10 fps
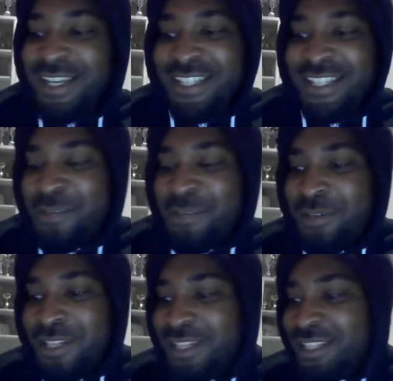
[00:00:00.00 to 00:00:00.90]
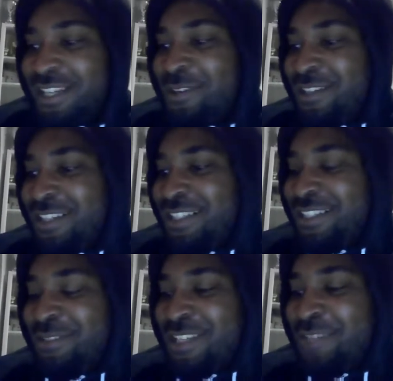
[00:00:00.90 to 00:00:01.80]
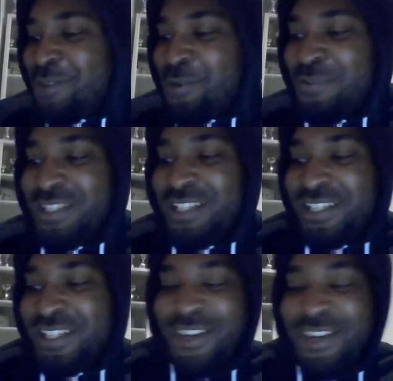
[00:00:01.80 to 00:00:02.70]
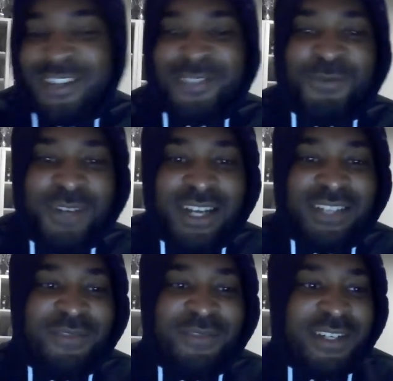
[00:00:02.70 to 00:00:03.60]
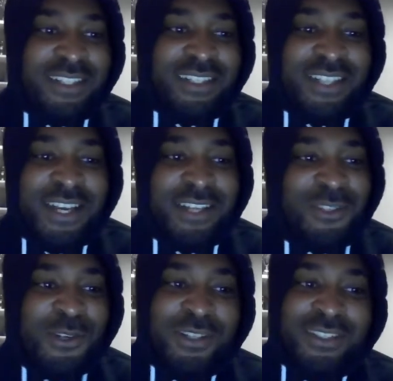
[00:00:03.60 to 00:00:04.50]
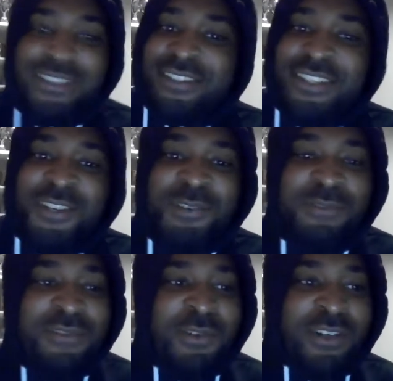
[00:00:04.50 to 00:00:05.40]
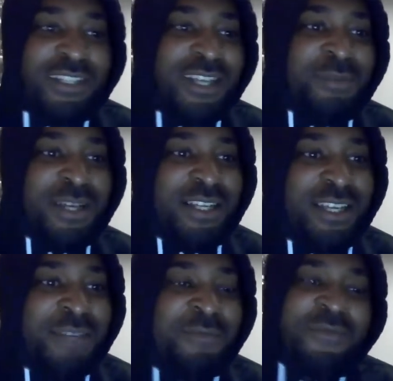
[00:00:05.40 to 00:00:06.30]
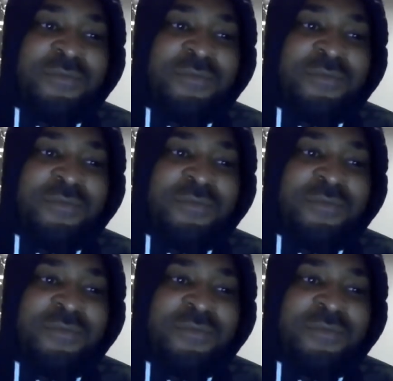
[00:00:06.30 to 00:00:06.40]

Listen, I'm gonna give it over to the Arsenal guys first. Dots, what have you got to say about the game?